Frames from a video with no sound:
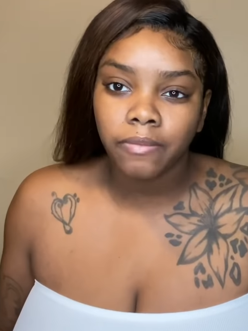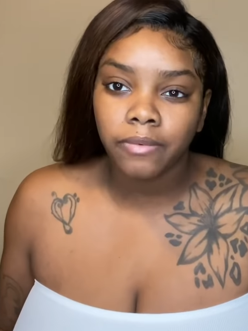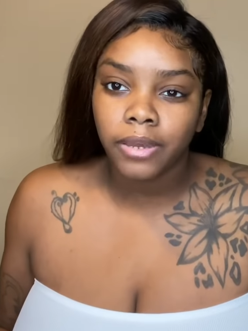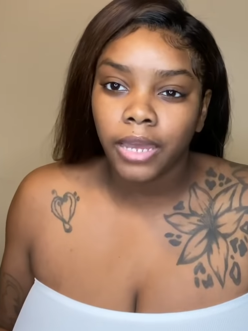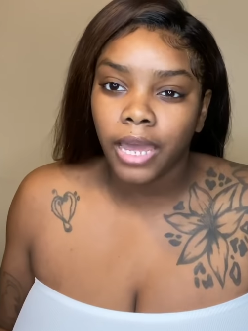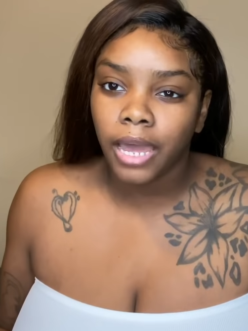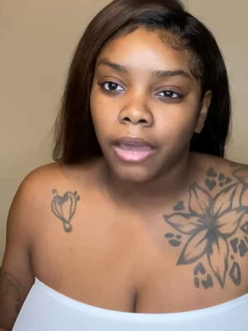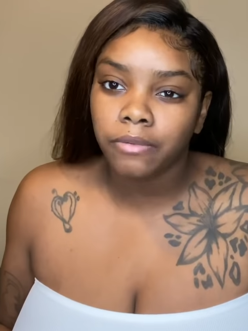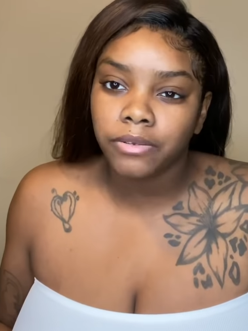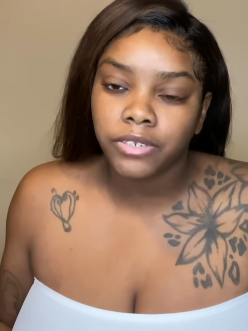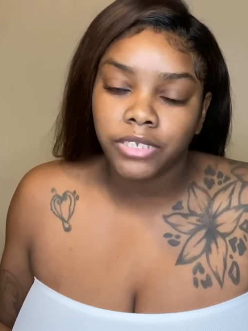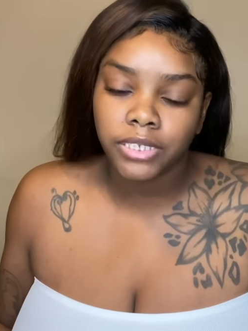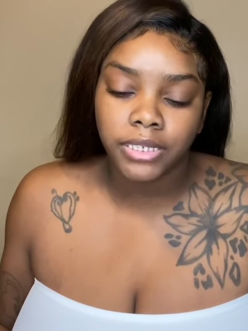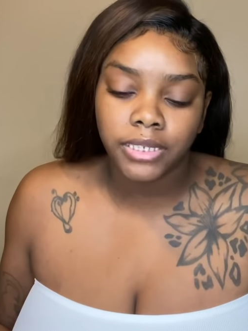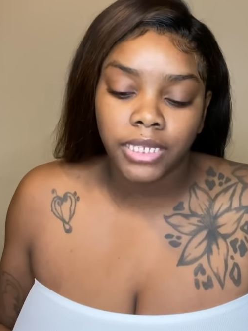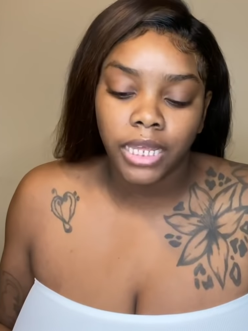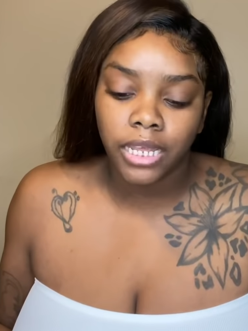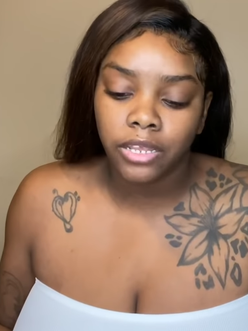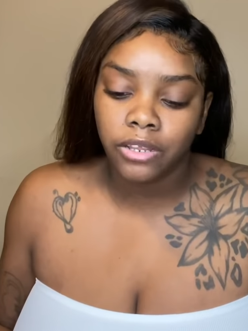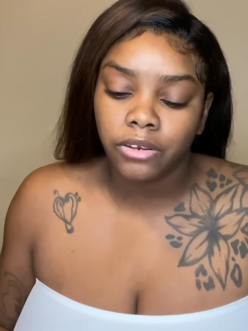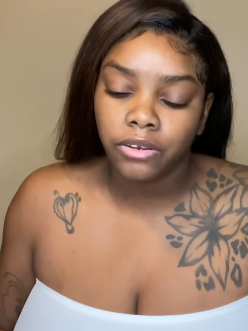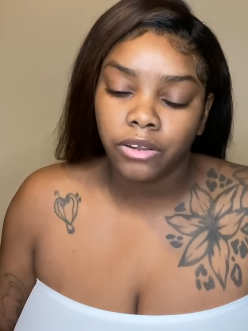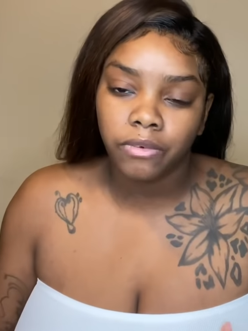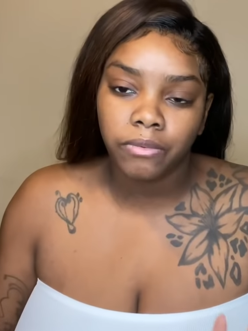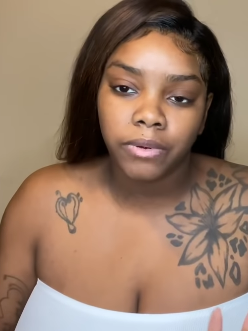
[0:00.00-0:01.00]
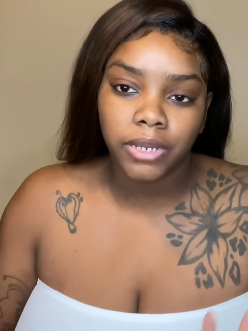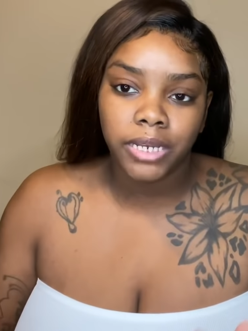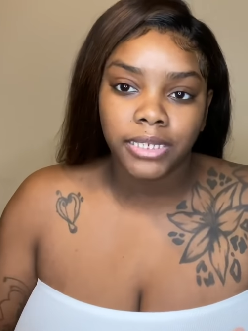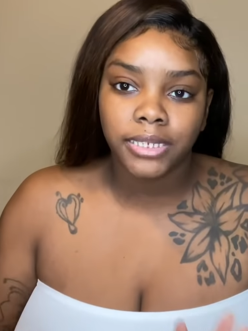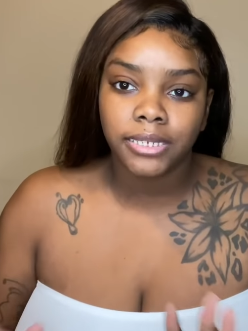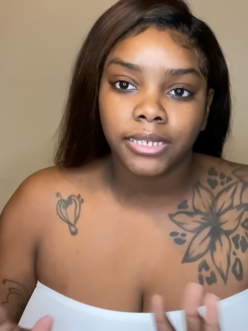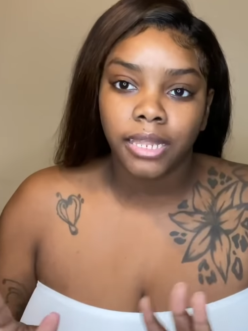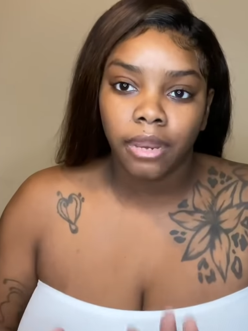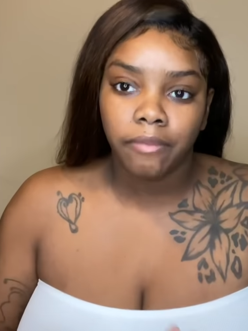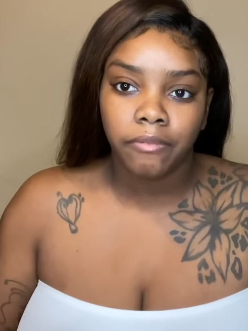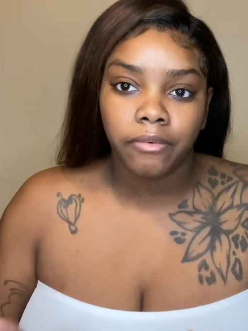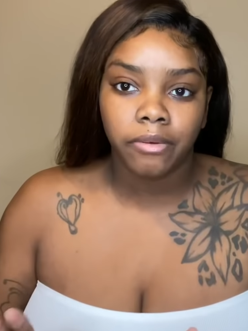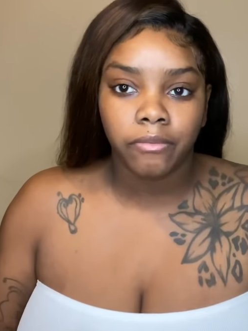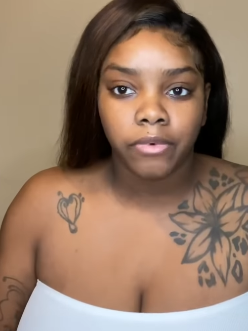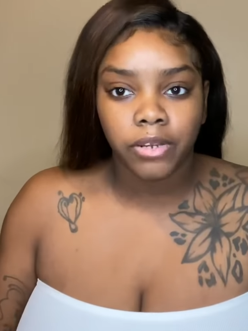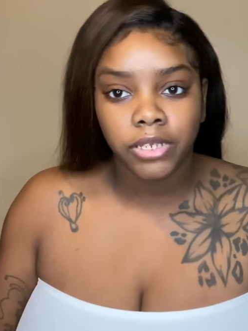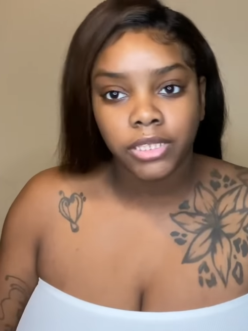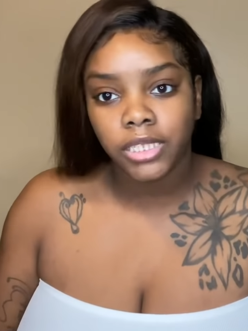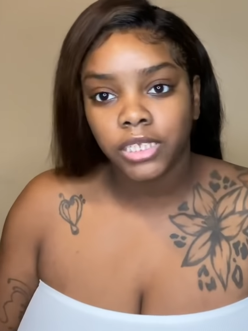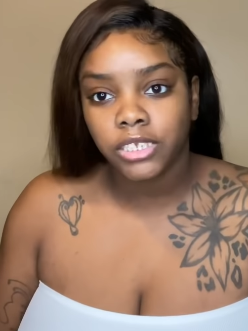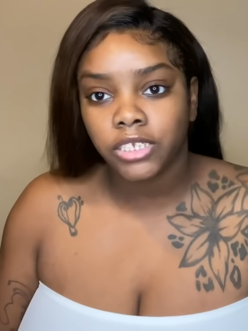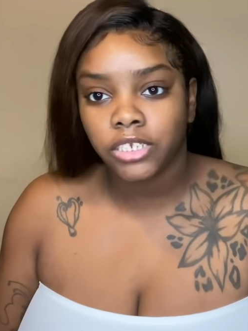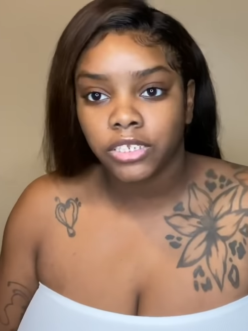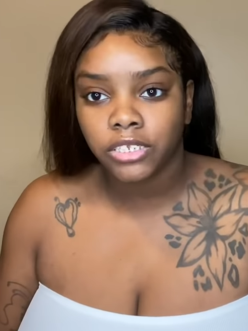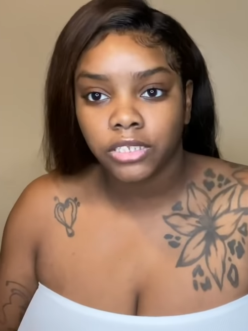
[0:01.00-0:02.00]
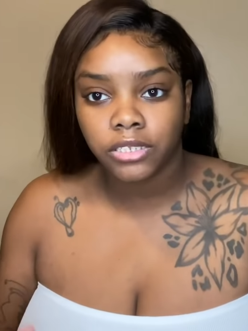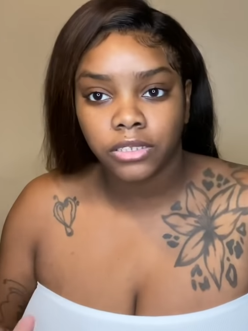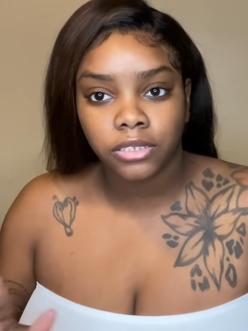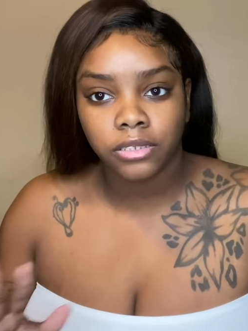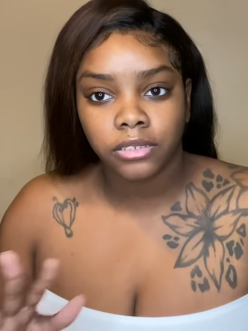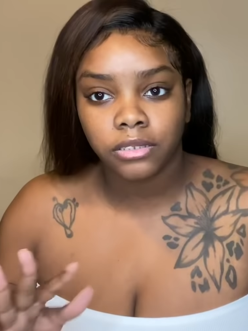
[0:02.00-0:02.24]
I was just like, you know what? It's not even worth it. Just